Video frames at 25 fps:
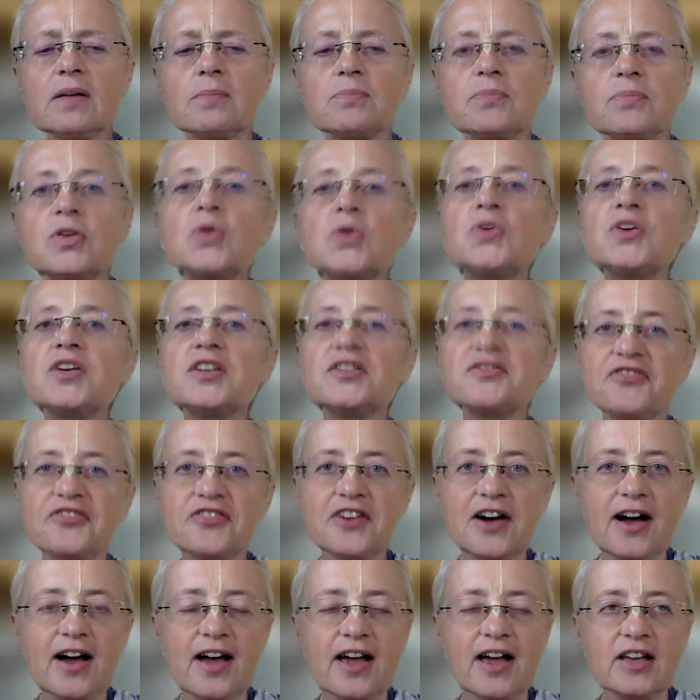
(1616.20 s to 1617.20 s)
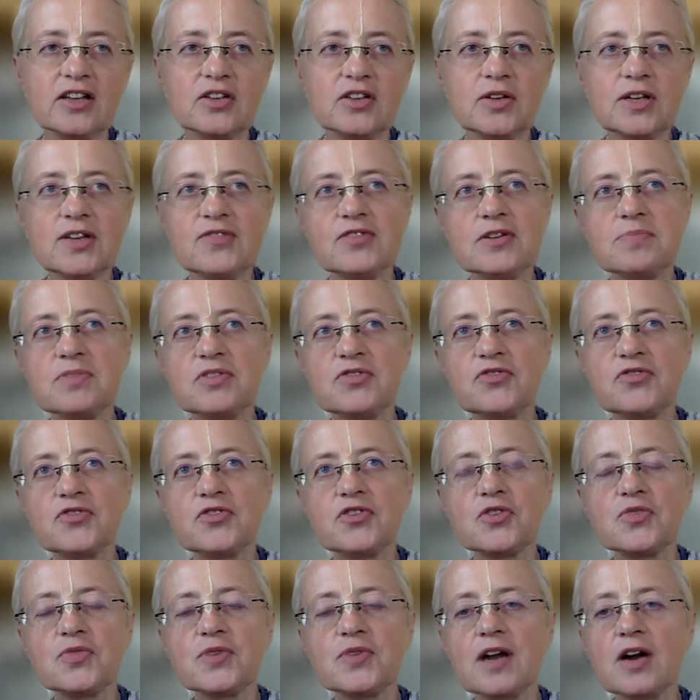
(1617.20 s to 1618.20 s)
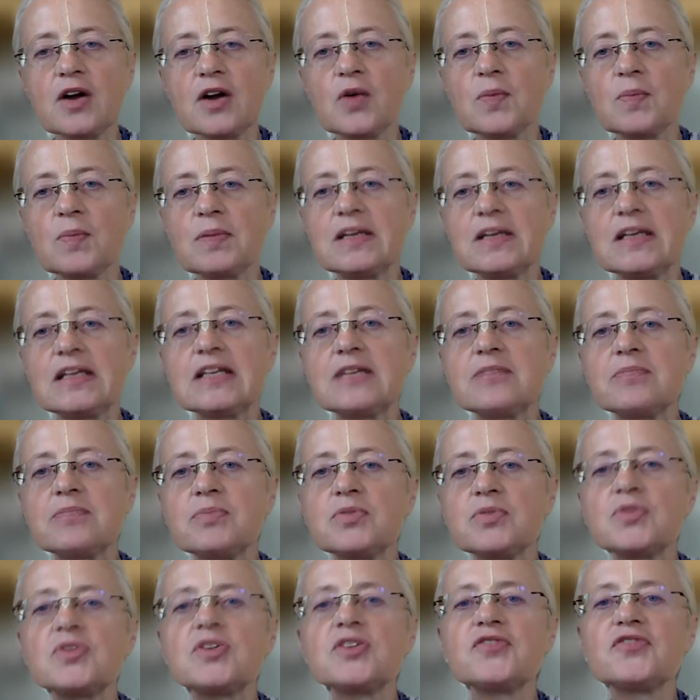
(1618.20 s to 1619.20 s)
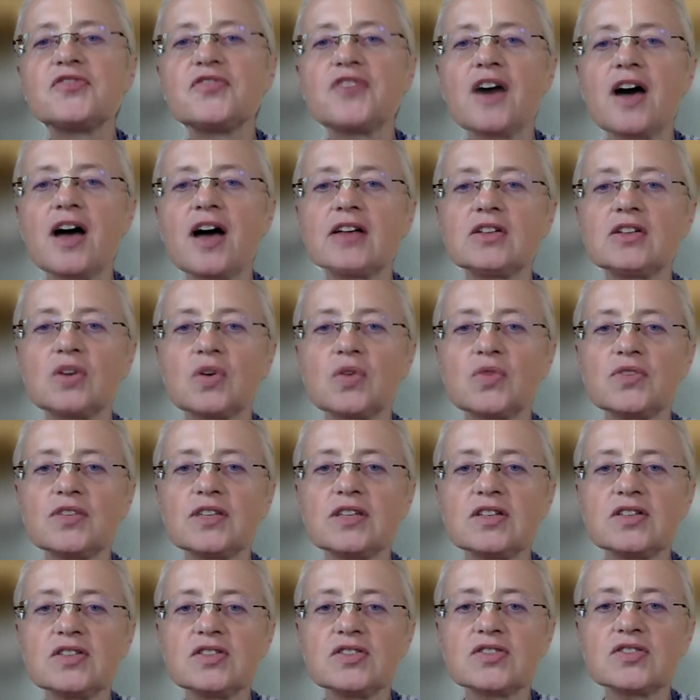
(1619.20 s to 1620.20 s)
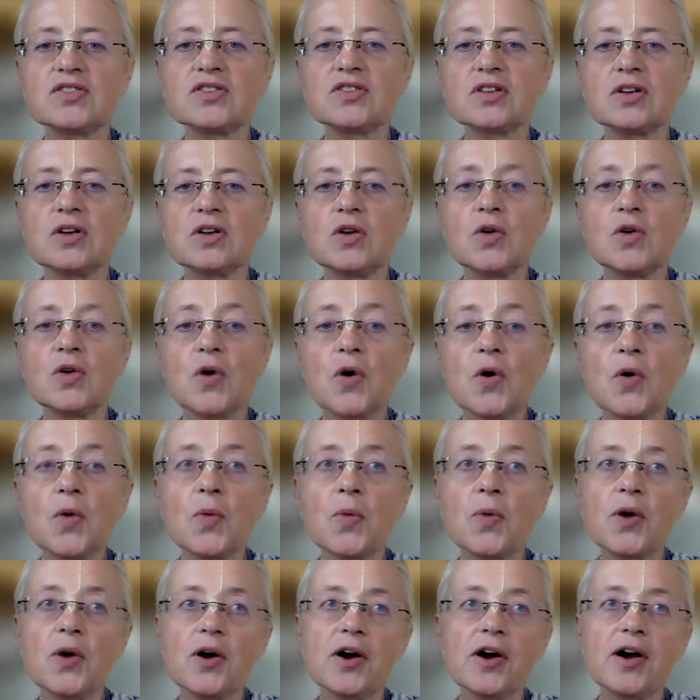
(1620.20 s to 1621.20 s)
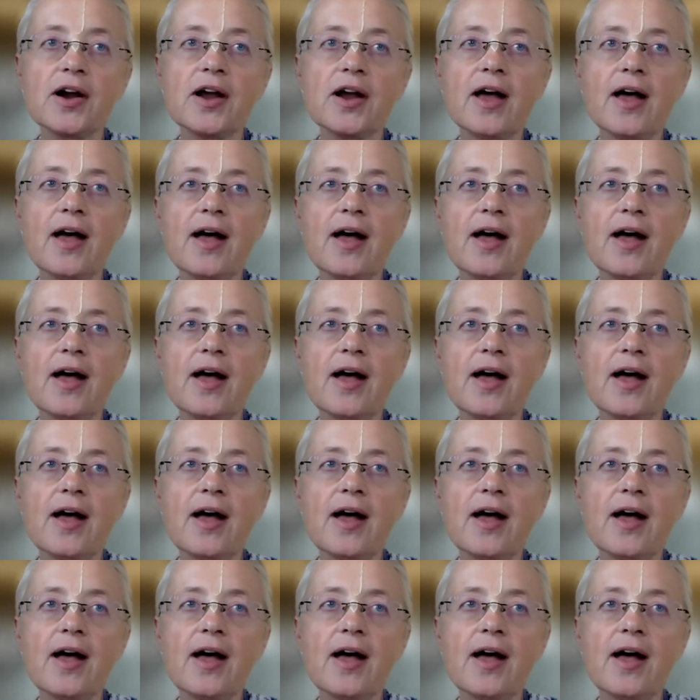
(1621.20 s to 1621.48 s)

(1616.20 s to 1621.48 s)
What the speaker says: purified, even before we are completely purified of these lower